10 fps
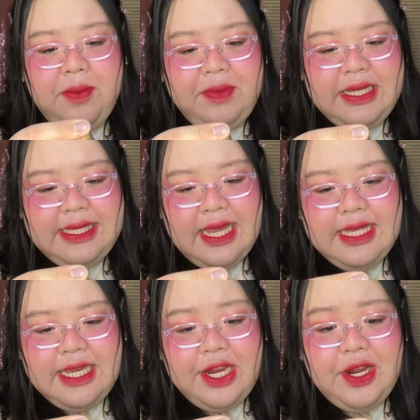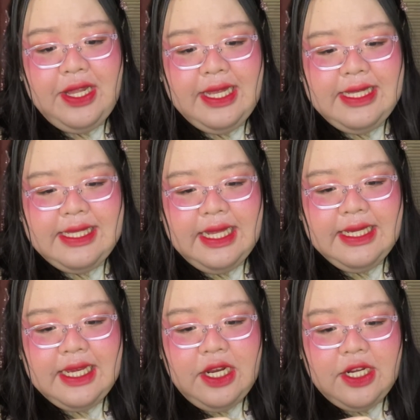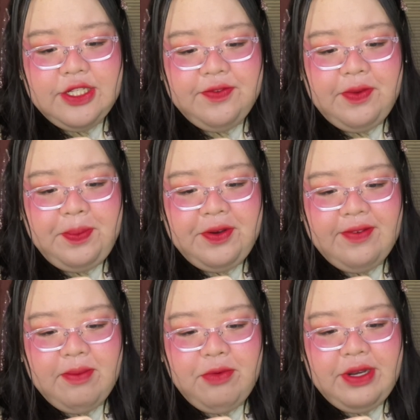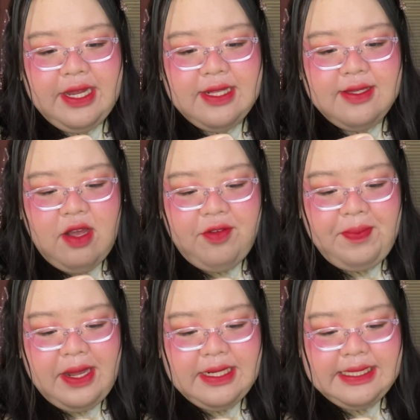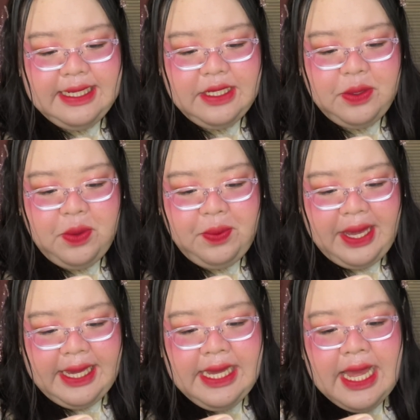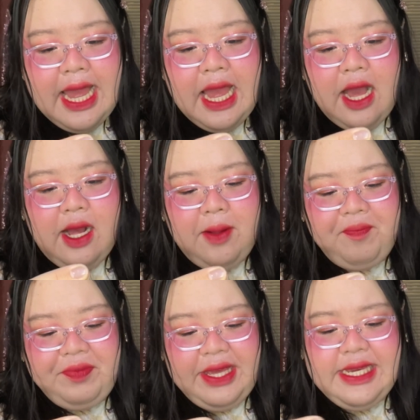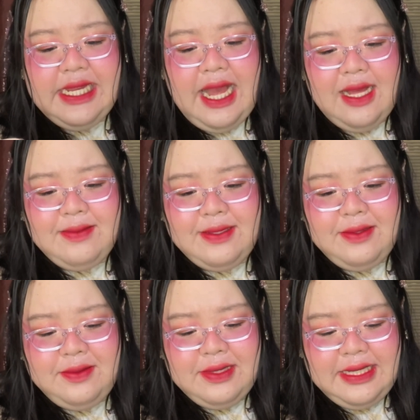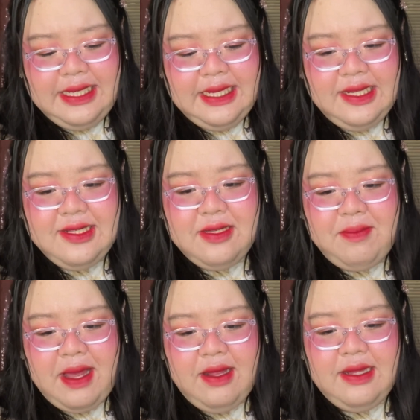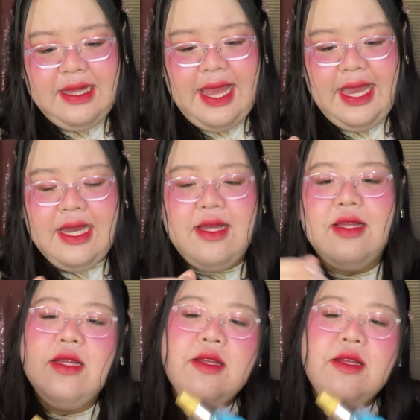it says here, let the delicate hush of a perfect morning and soft petals take you away. I can absolutely smell like